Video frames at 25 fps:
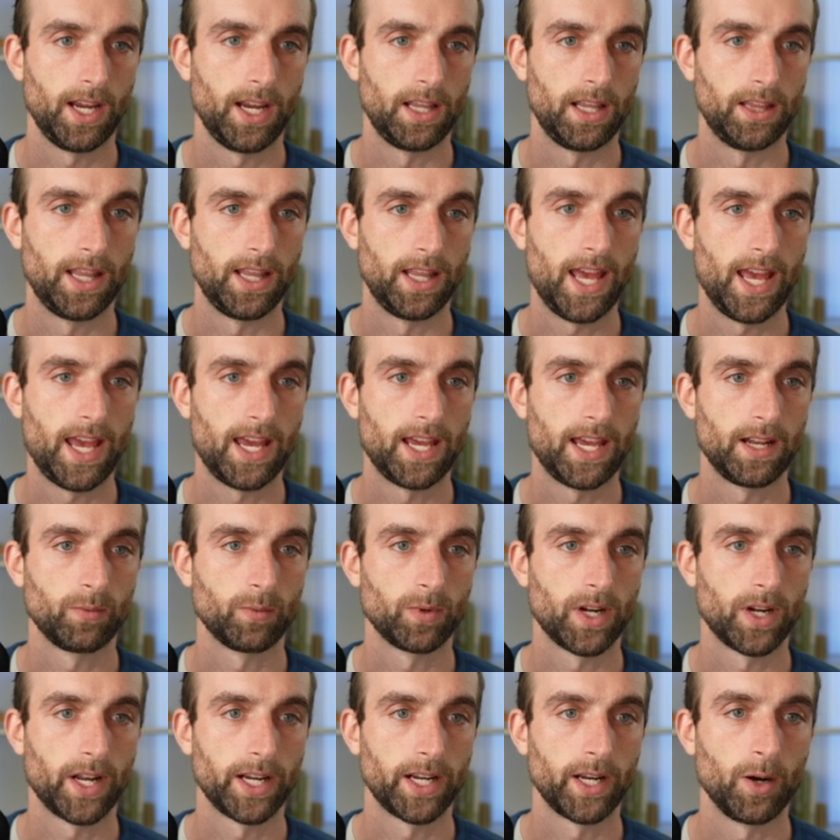And then
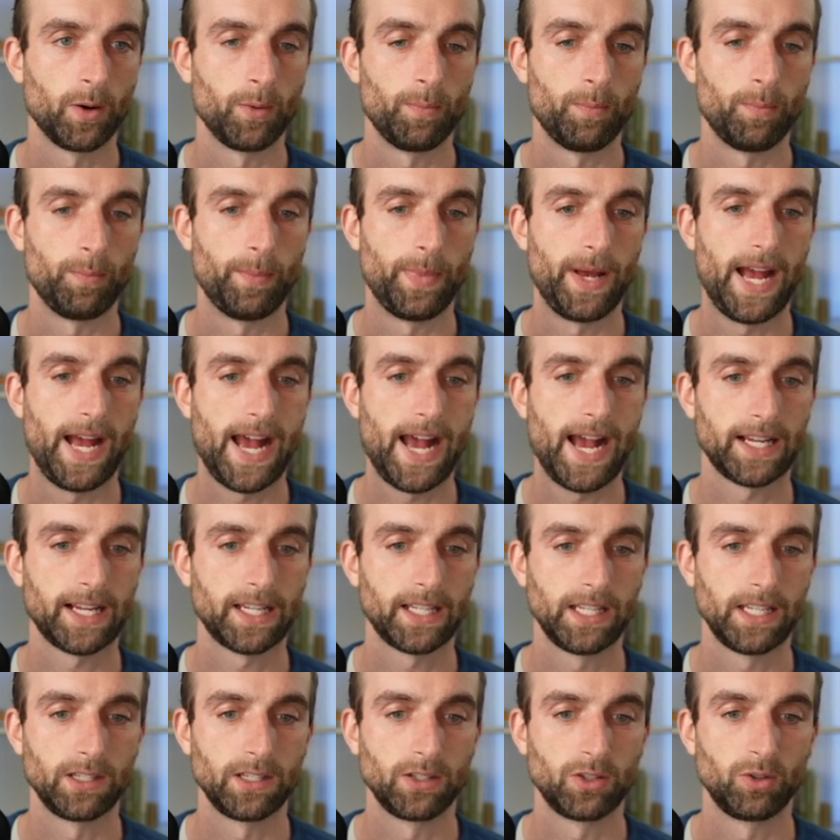when I go
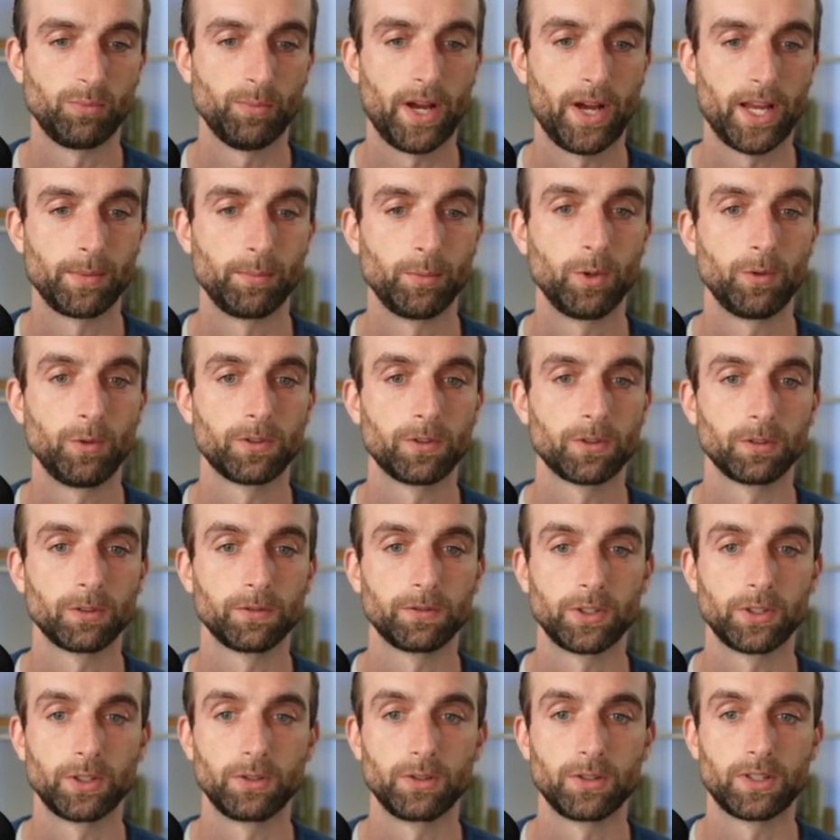back into my movie
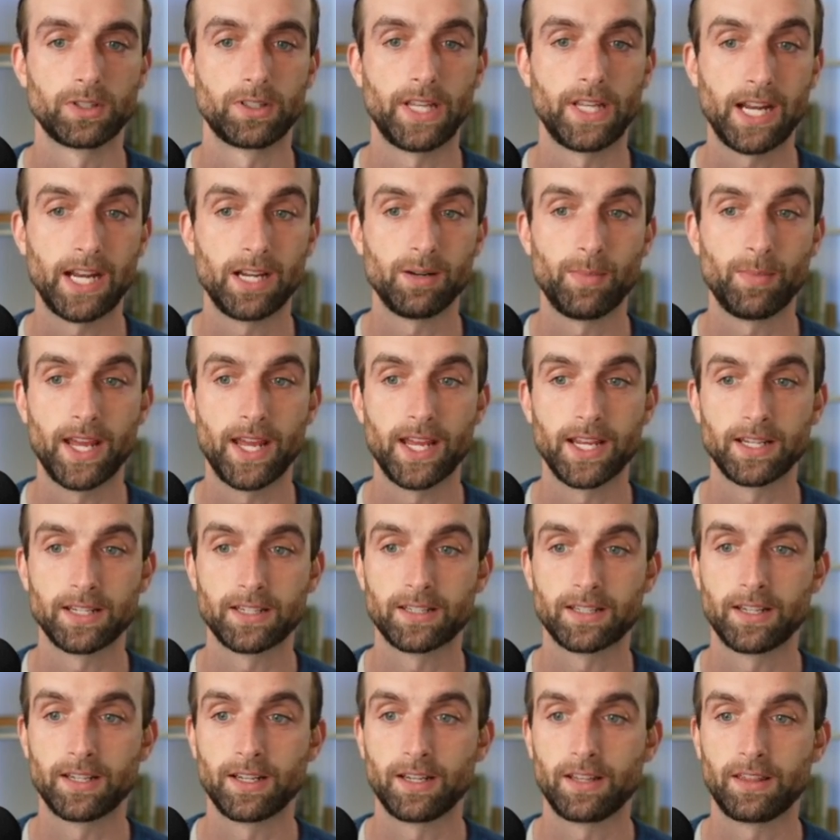reviews
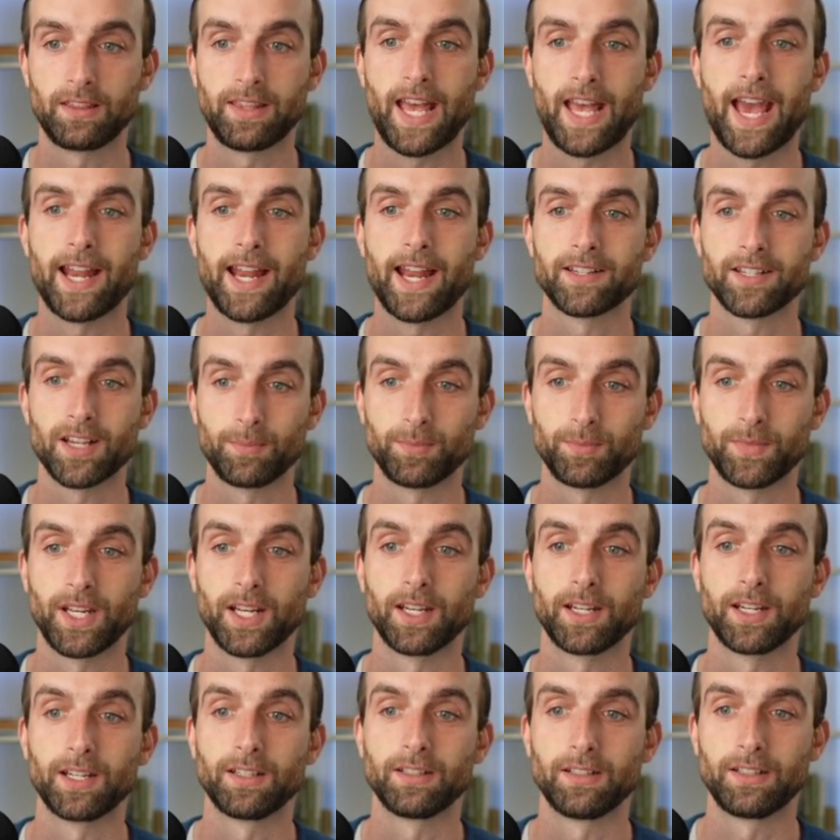database, that has
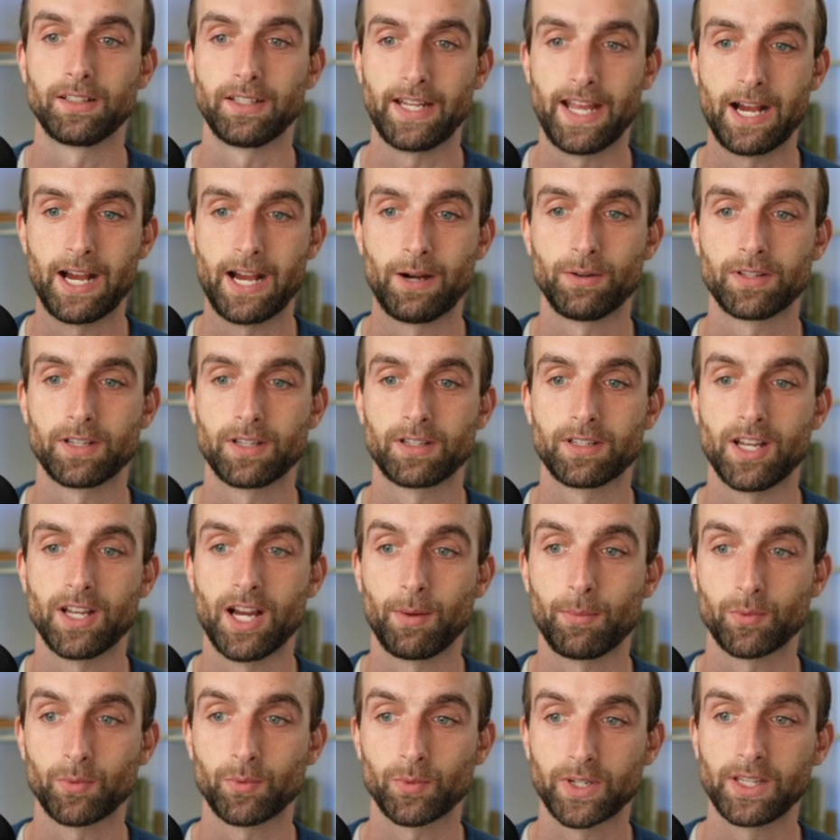updated. Now it's a
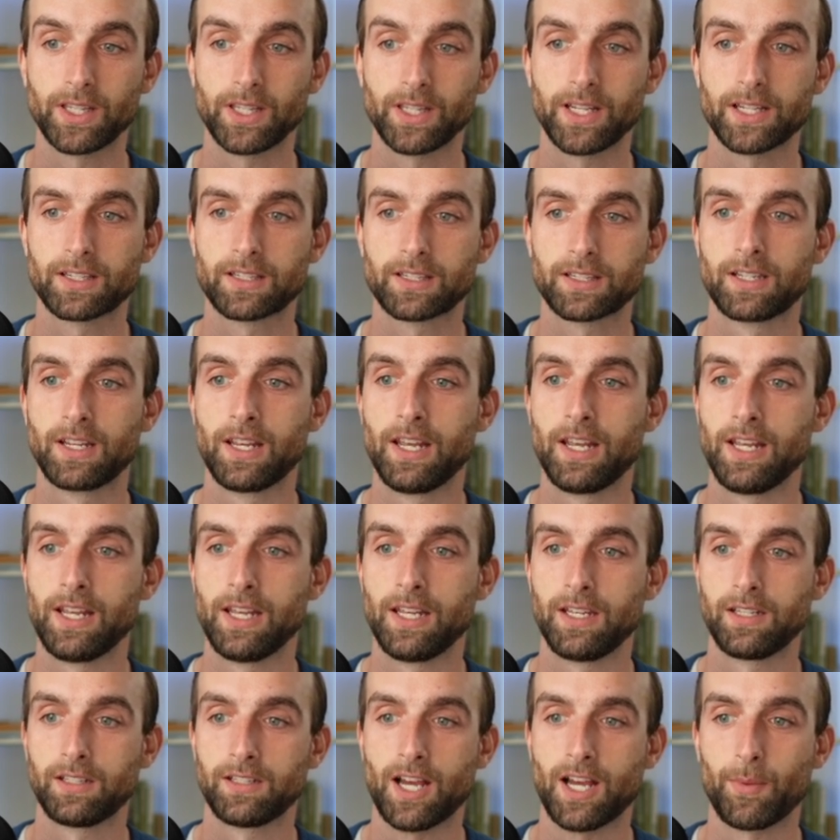top three list,
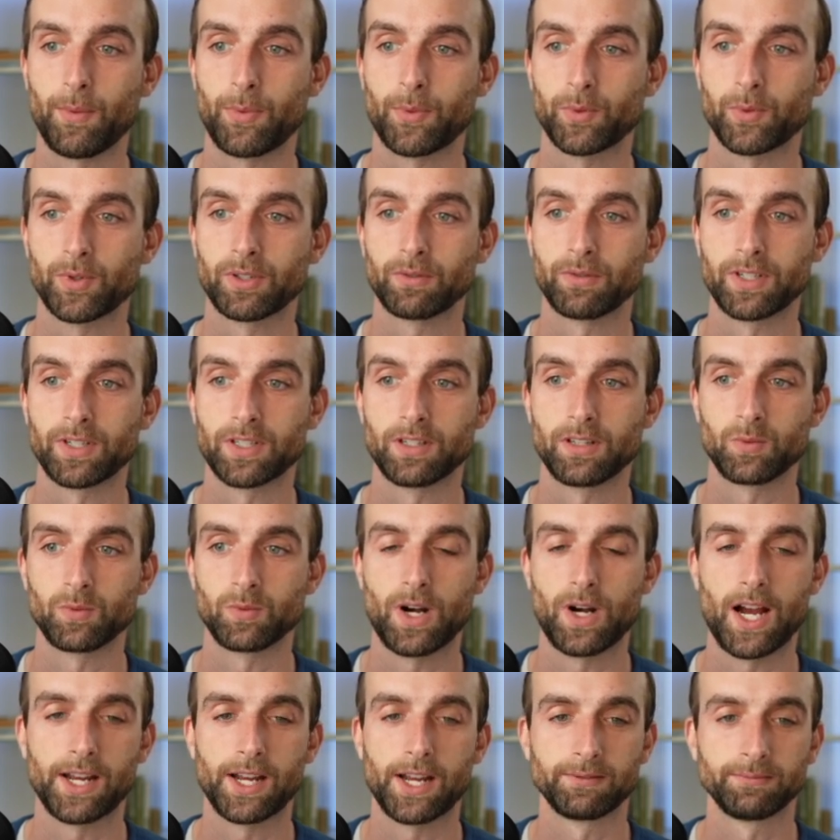top three reasons
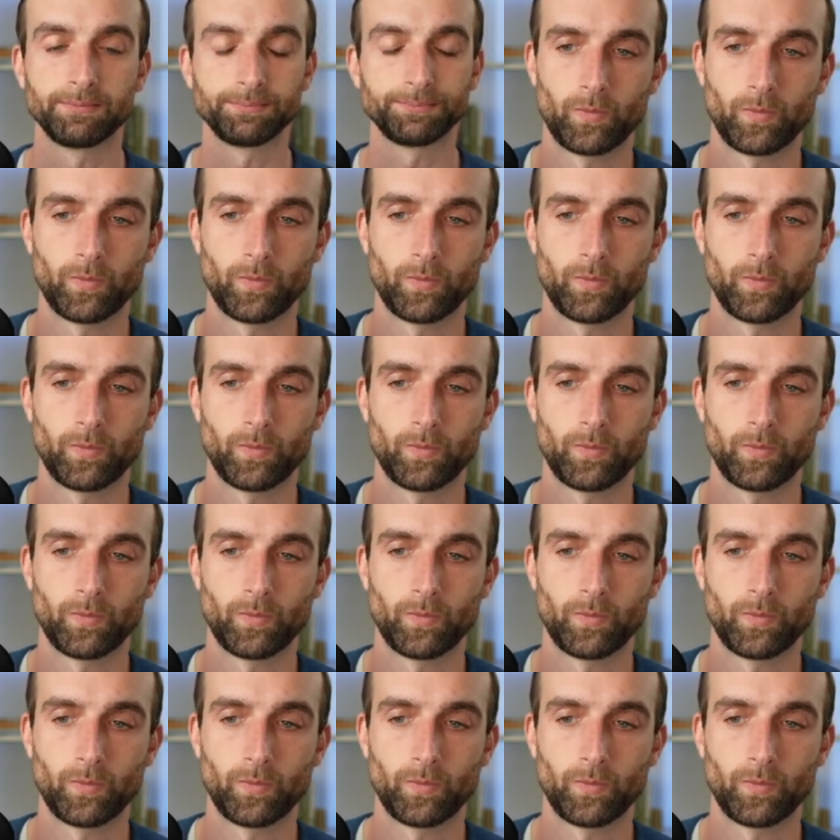why.